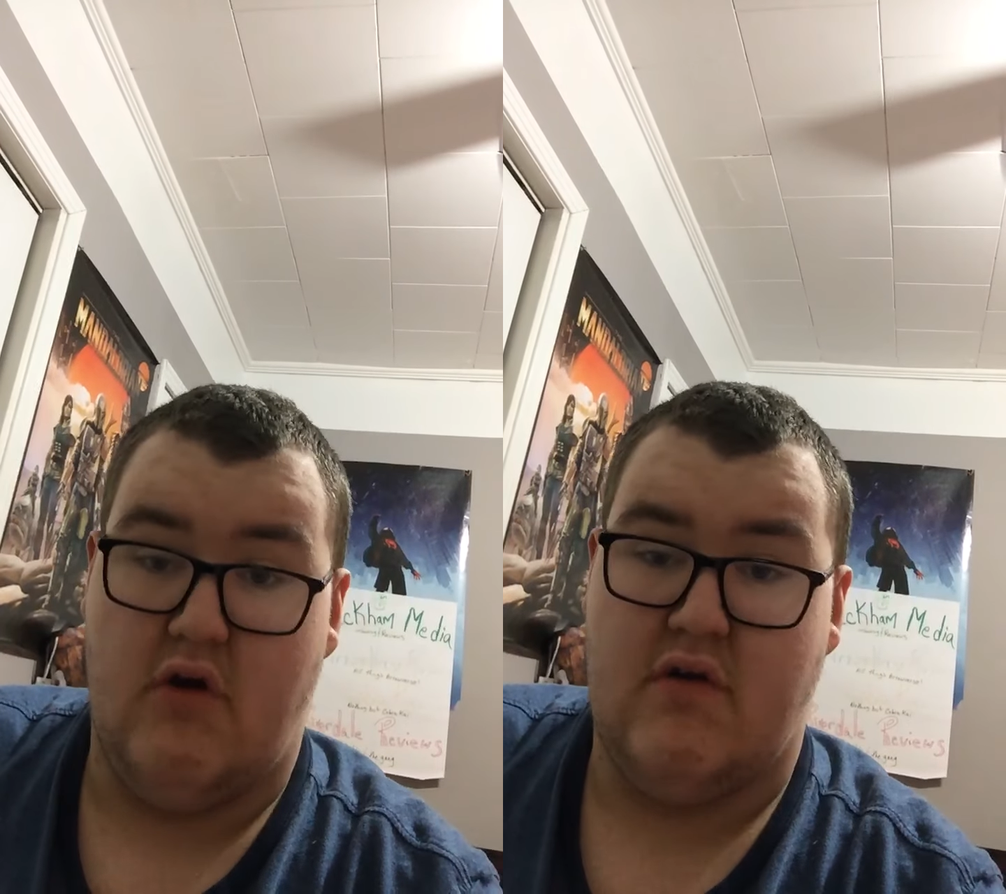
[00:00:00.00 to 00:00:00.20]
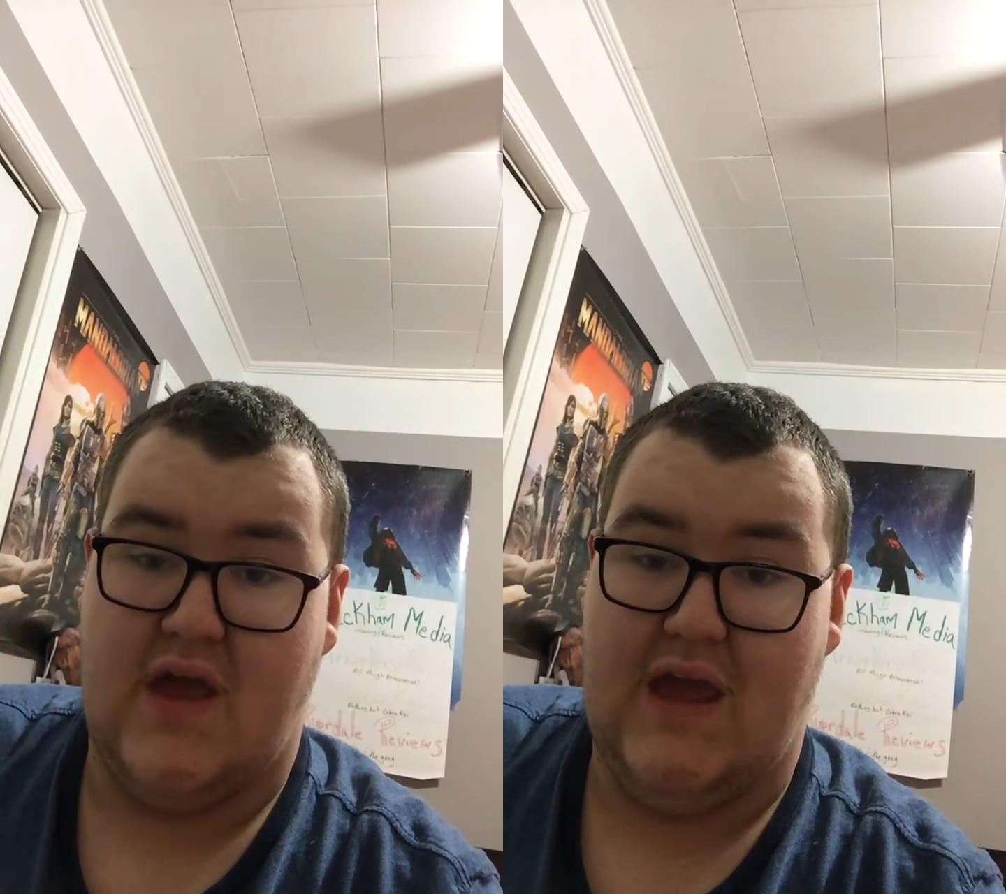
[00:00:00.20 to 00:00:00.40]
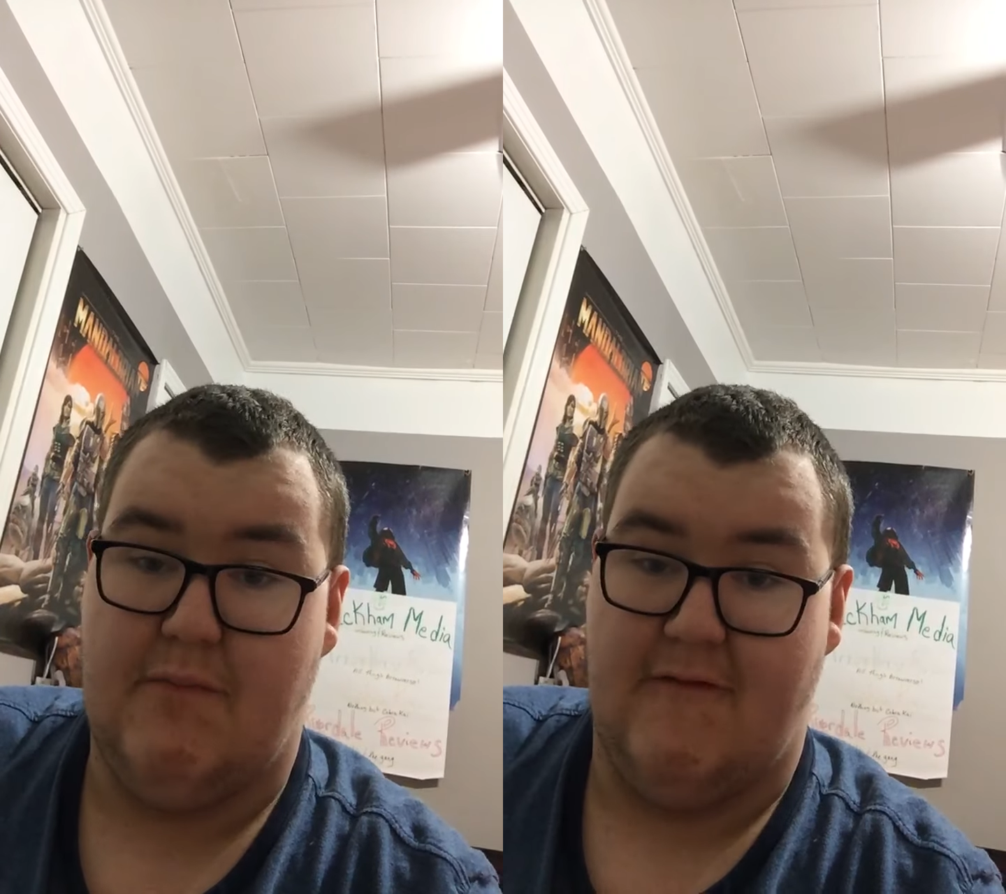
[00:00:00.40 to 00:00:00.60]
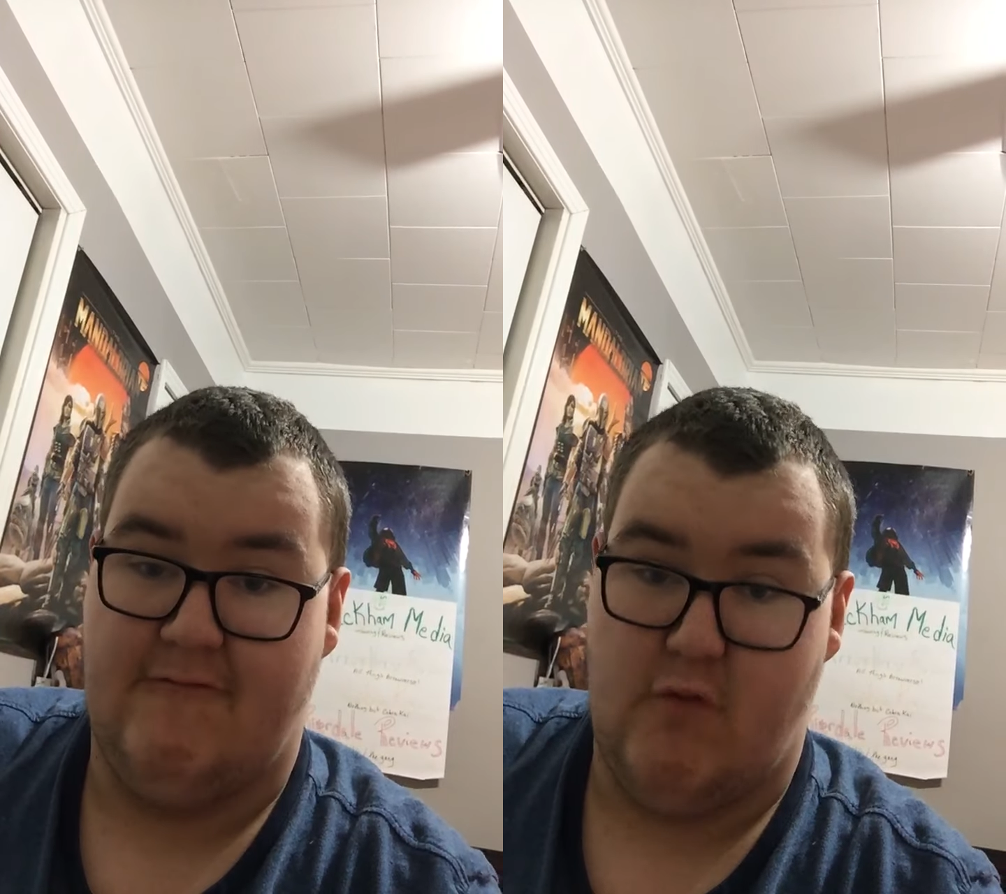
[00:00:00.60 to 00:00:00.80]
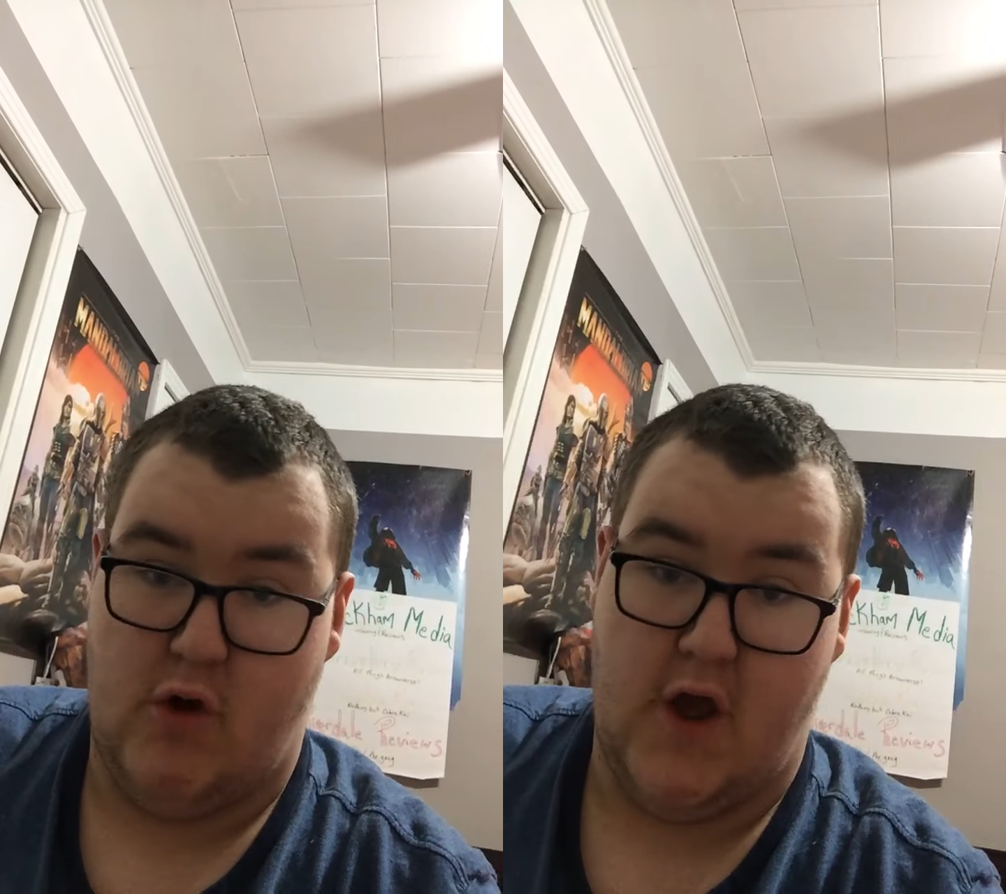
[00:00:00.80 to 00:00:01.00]
I'll keep it
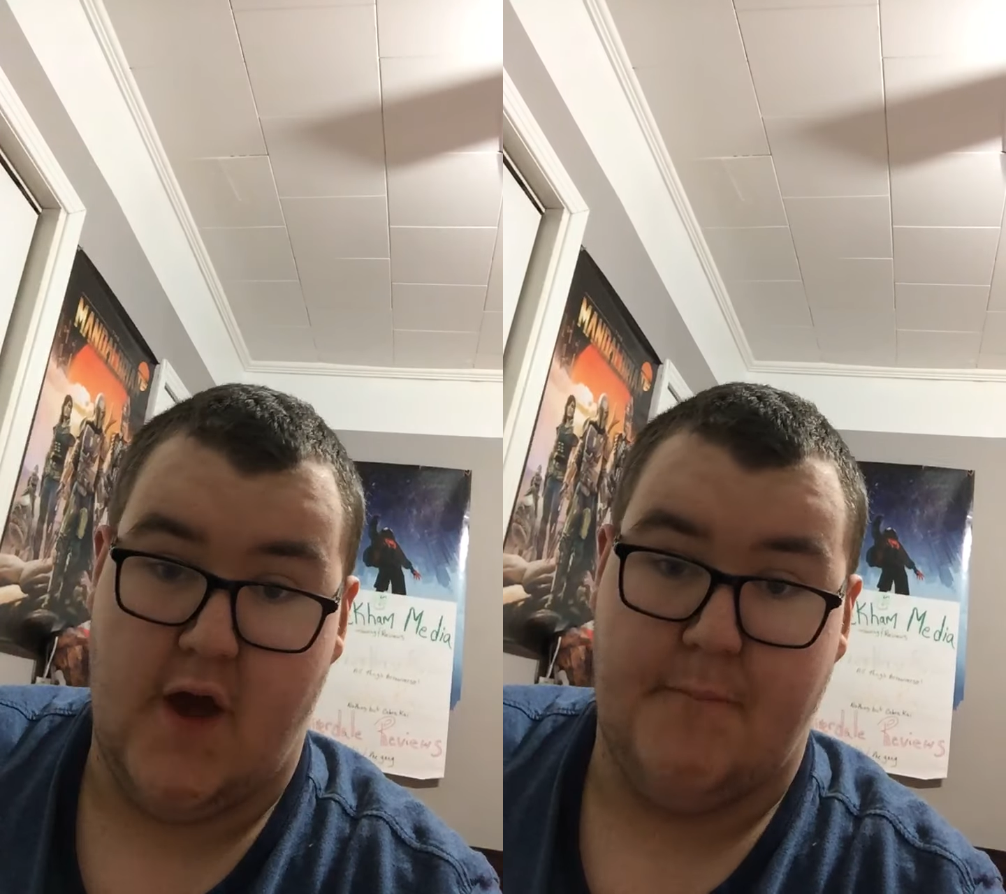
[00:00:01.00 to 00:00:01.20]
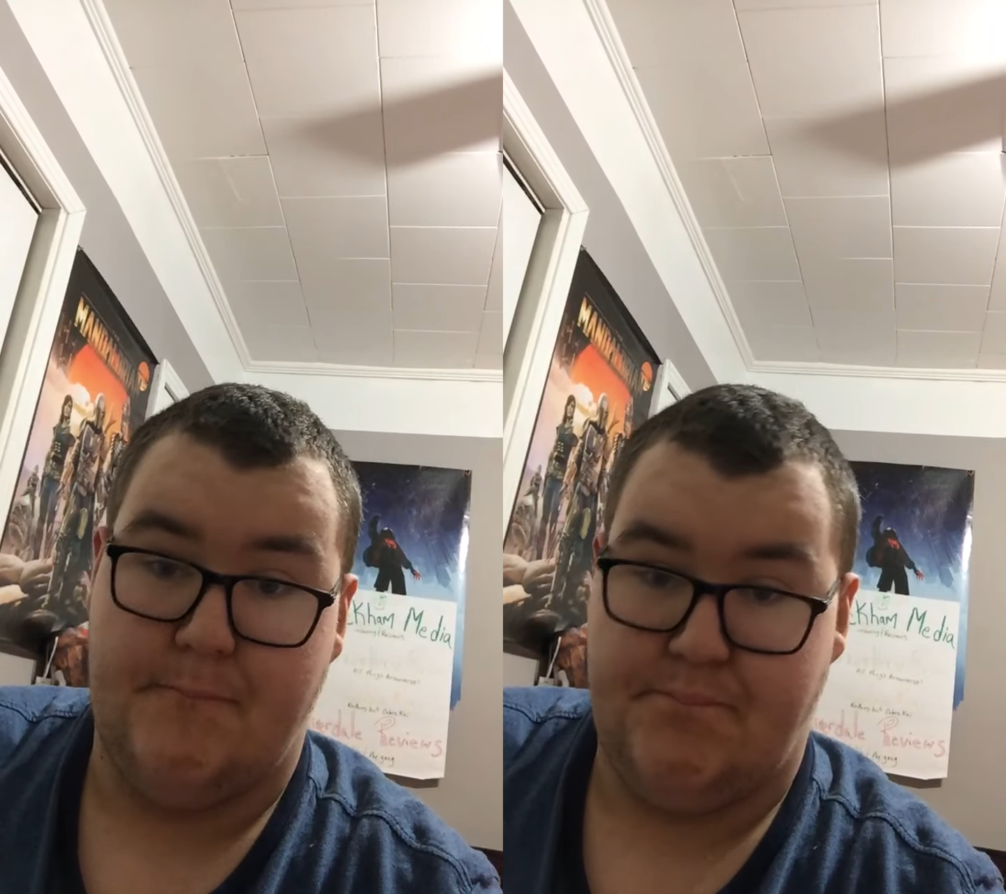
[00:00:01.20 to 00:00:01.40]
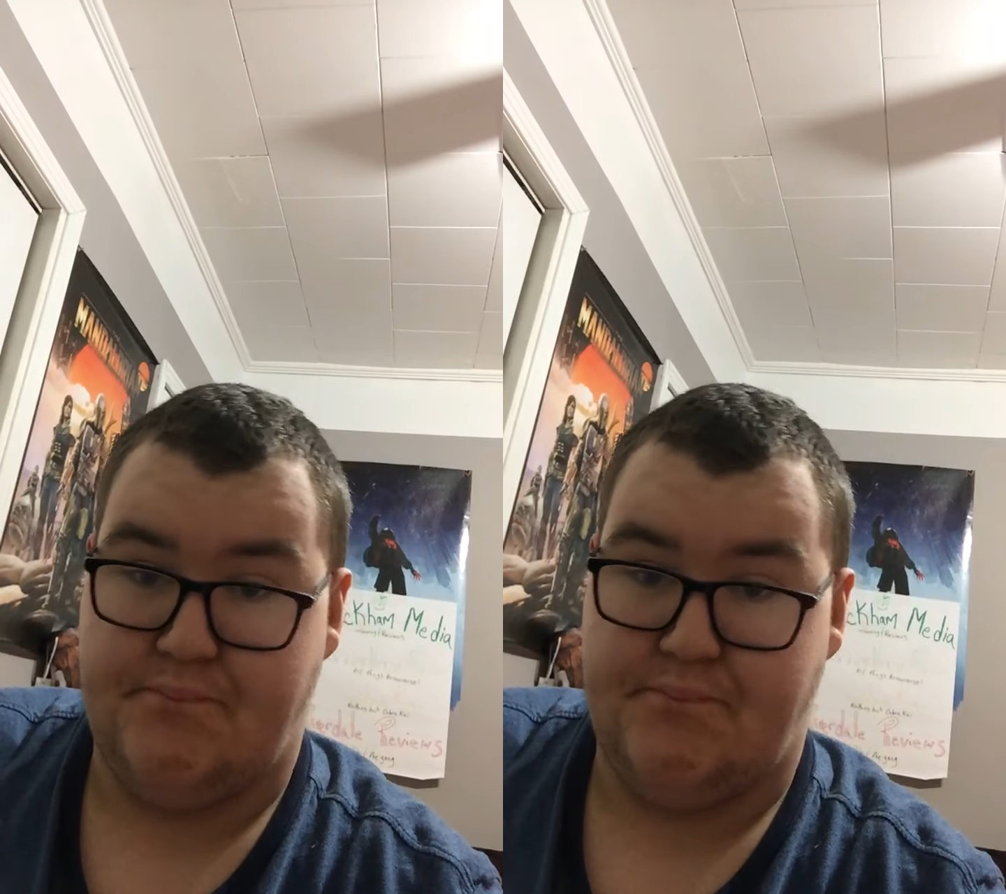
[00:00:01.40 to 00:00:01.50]
for you.